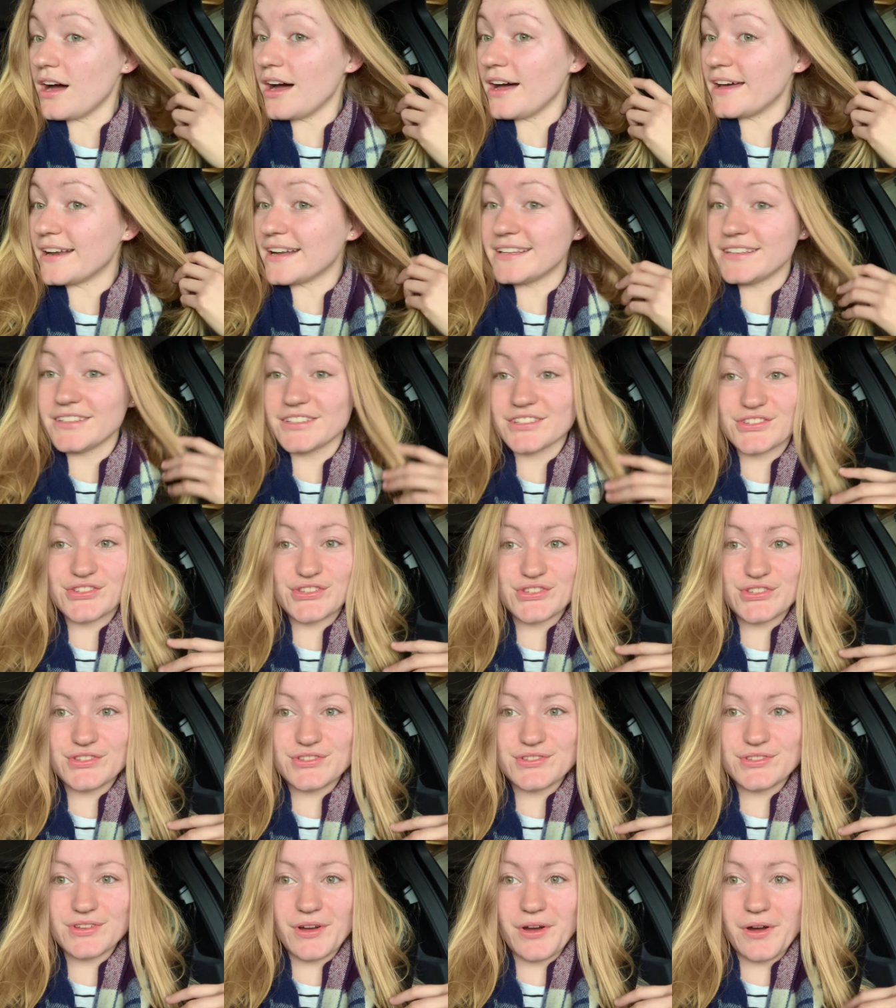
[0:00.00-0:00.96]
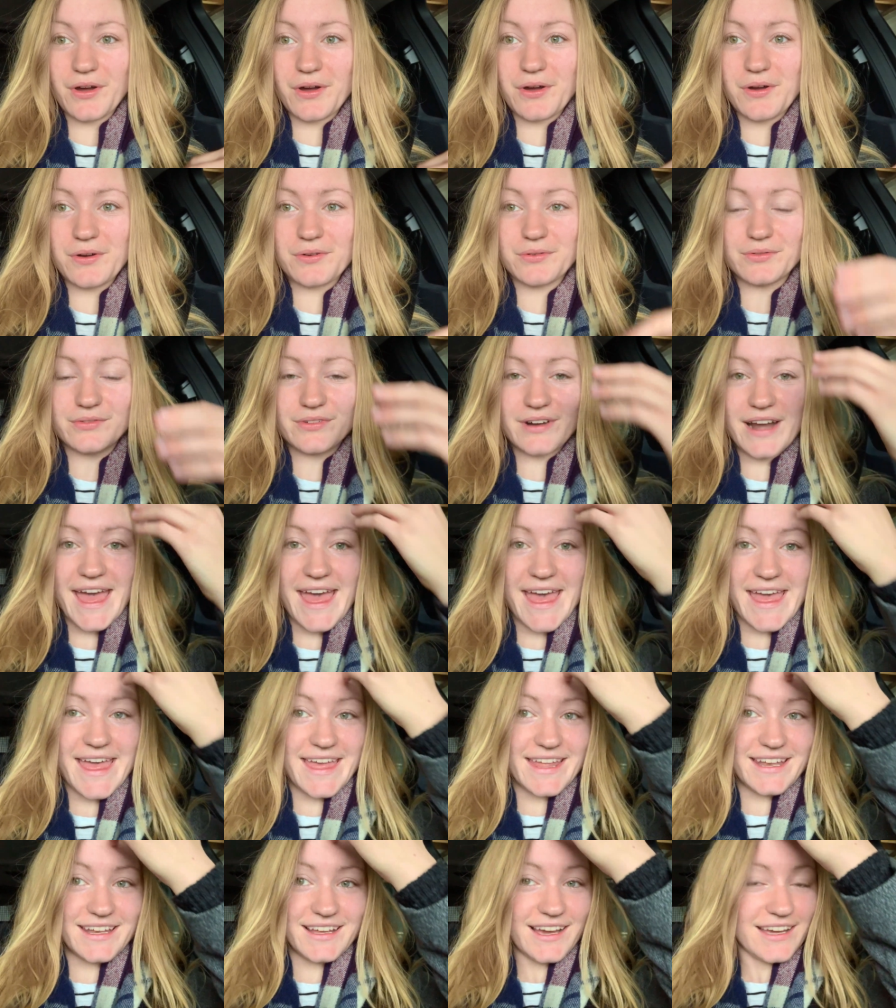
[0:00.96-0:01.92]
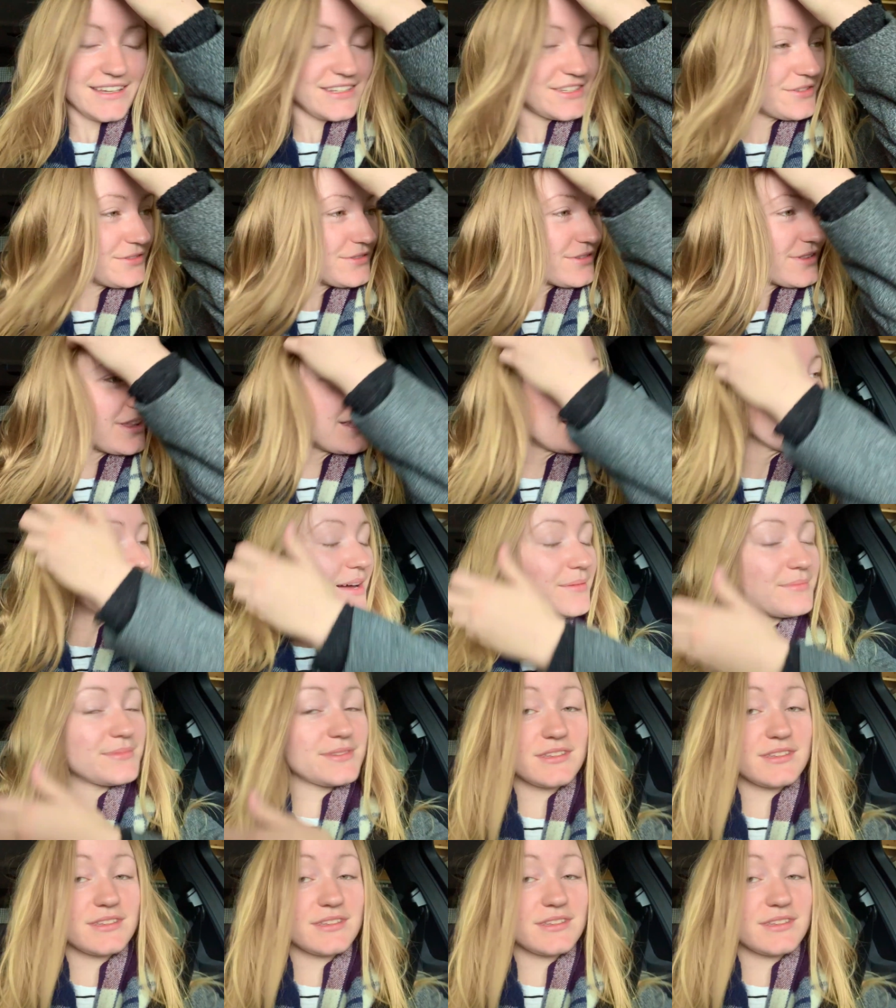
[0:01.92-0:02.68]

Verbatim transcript: god, I look so red. I don't think I'm